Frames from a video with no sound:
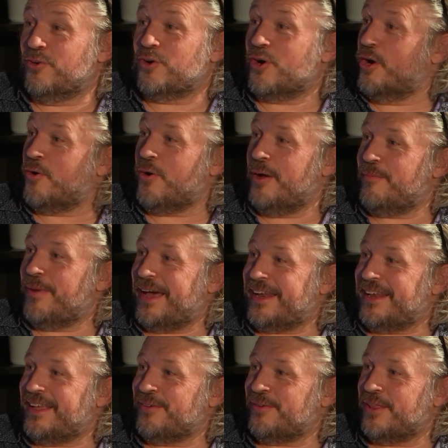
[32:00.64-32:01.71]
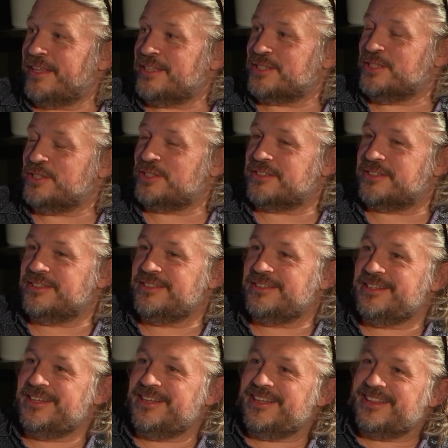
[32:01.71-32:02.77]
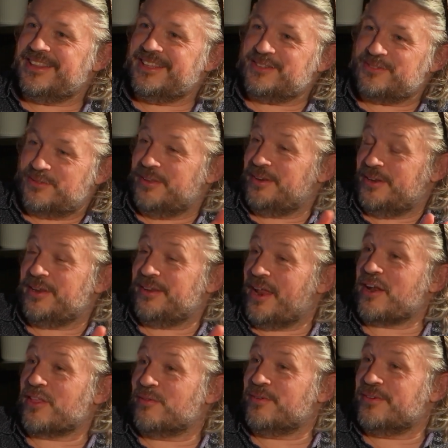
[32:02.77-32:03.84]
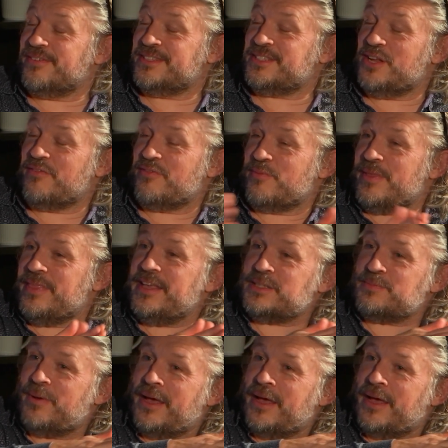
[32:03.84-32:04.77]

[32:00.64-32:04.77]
all gone quite badly. But this is it's never been this